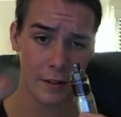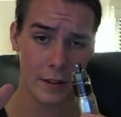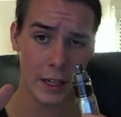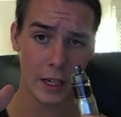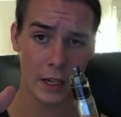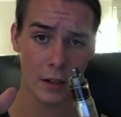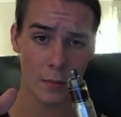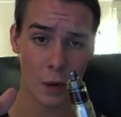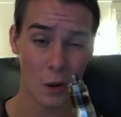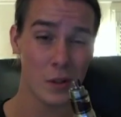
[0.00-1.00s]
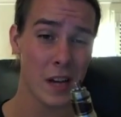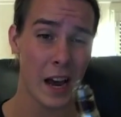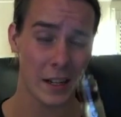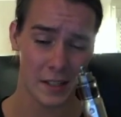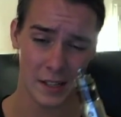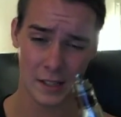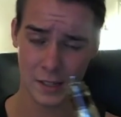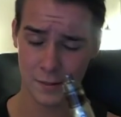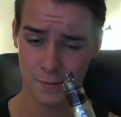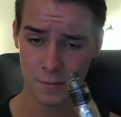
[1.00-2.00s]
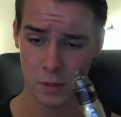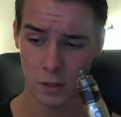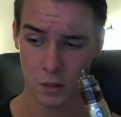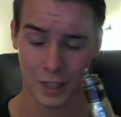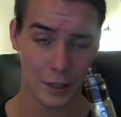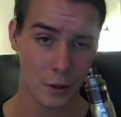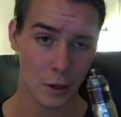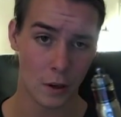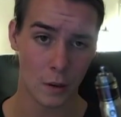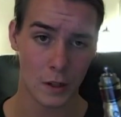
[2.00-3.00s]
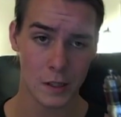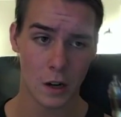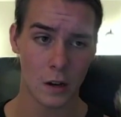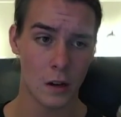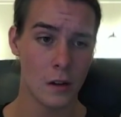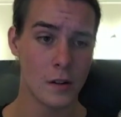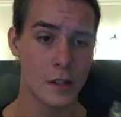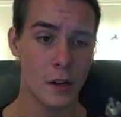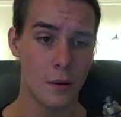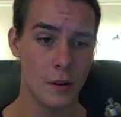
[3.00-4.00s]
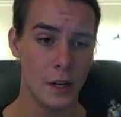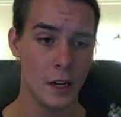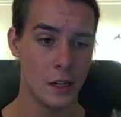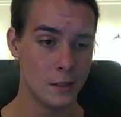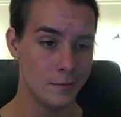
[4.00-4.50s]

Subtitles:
the post axis like you could on the Katana, so the